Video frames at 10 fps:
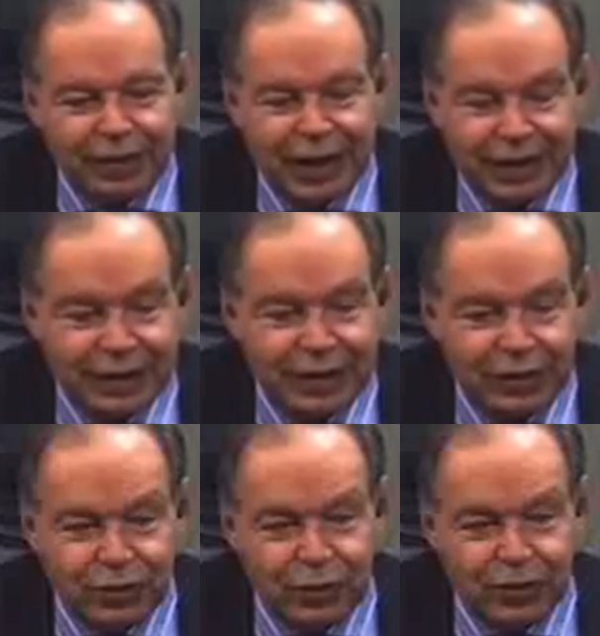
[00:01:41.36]

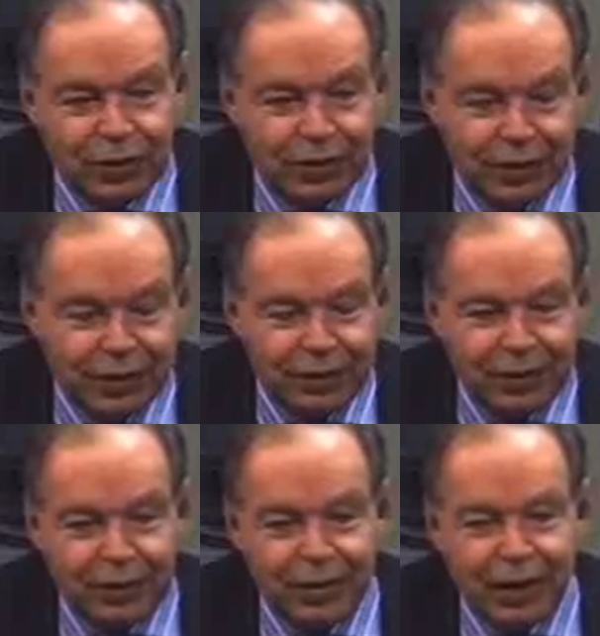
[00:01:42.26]
techniques you can learn,
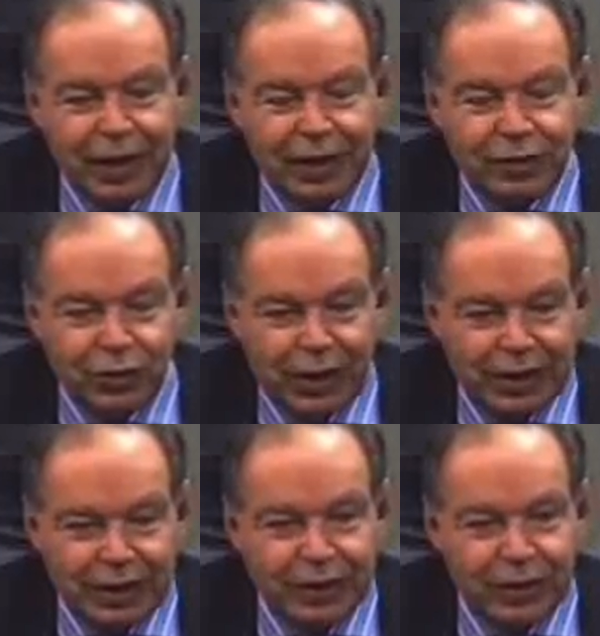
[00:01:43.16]
there are
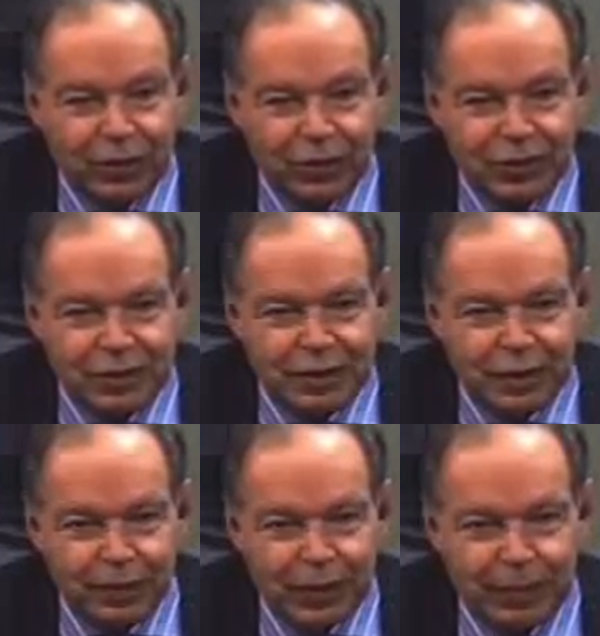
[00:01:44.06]
training courses.
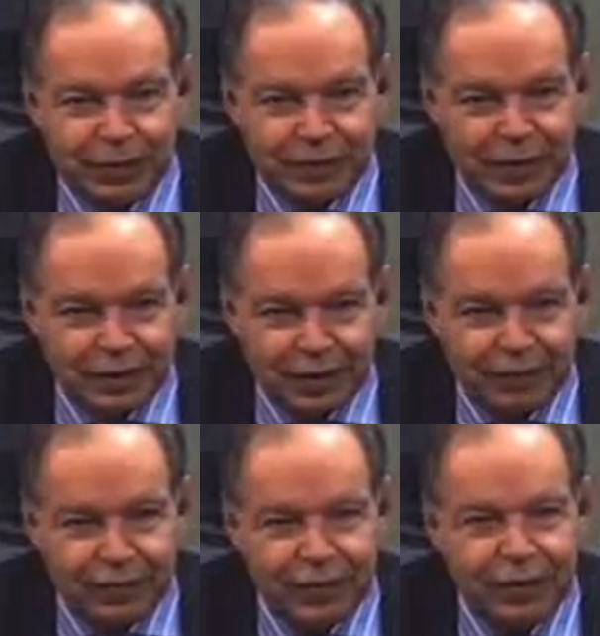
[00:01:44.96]
There are people in South
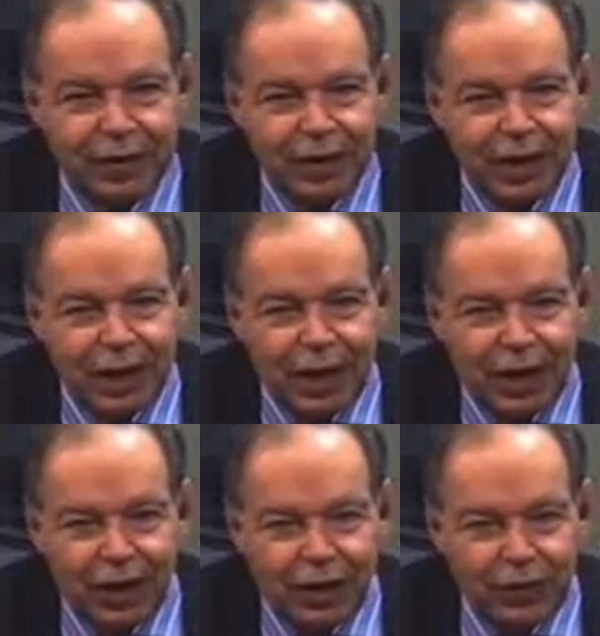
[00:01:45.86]
Africa
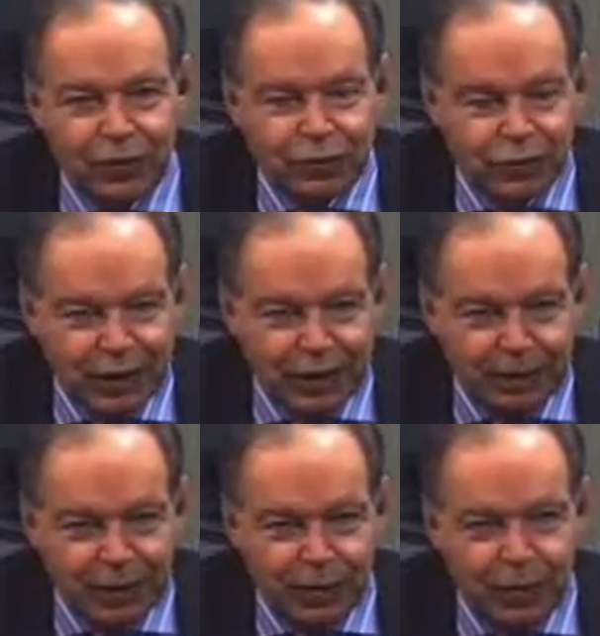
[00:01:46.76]
who are
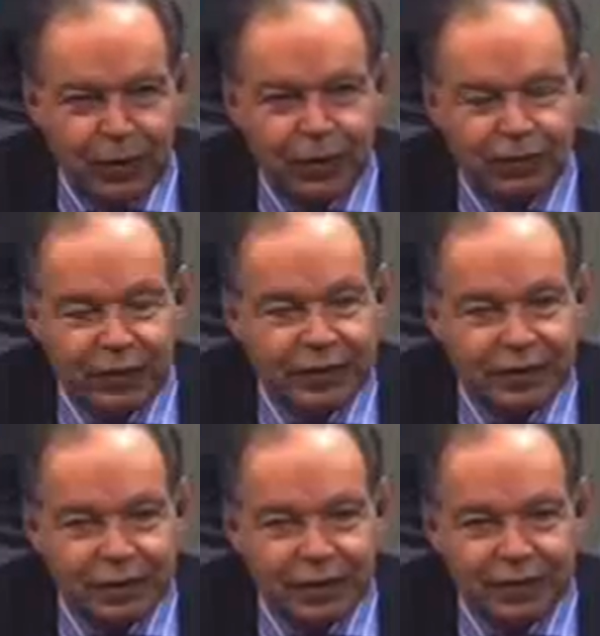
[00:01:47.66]
training my work very
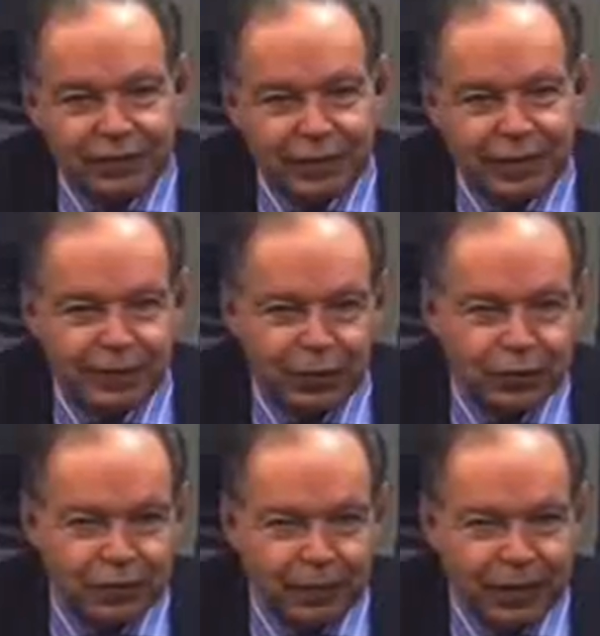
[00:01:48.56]
successfully. They're
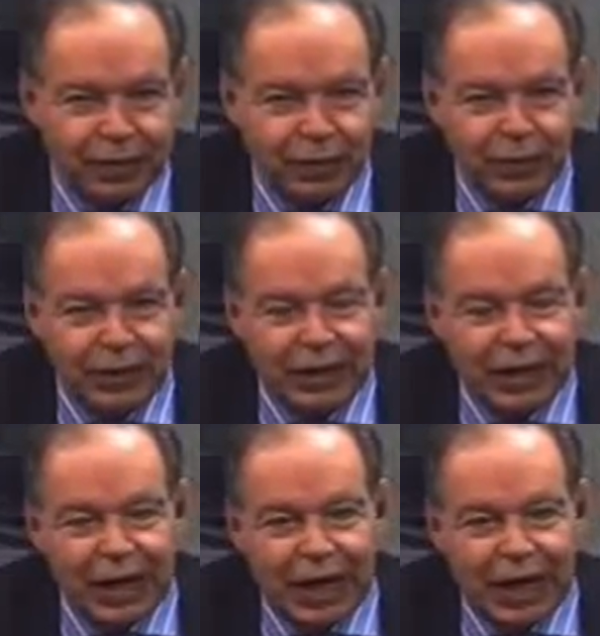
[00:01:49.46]
books of mine to read.